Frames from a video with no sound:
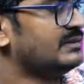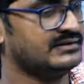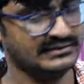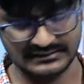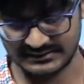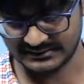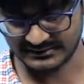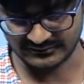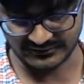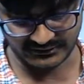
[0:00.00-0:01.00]
this
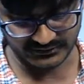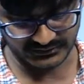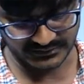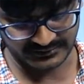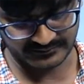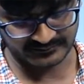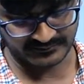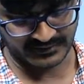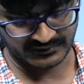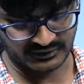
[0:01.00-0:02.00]
distance. When you do it,
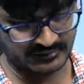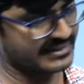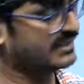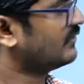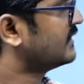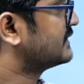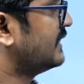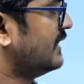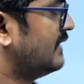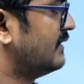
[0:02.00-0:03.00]
you'll be getting what is the
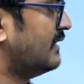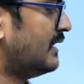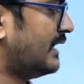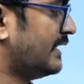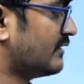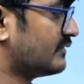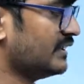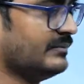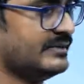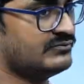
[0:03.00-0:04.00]
height of the
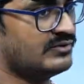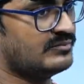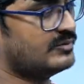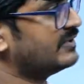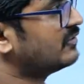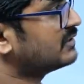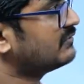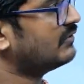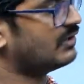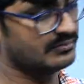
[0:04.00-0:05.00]
image formed because of
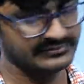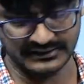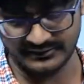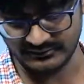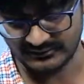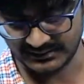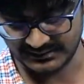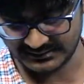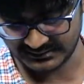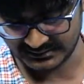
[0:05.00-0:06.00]
objective
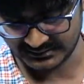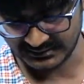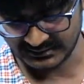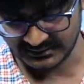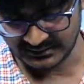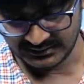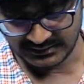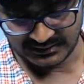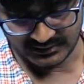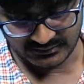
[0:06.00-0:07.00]
lens.
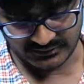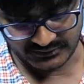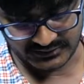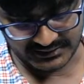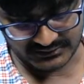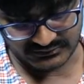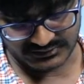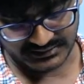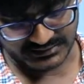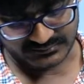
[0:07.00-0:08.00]
Going to the next
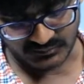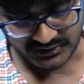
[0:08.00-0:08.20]
question: a small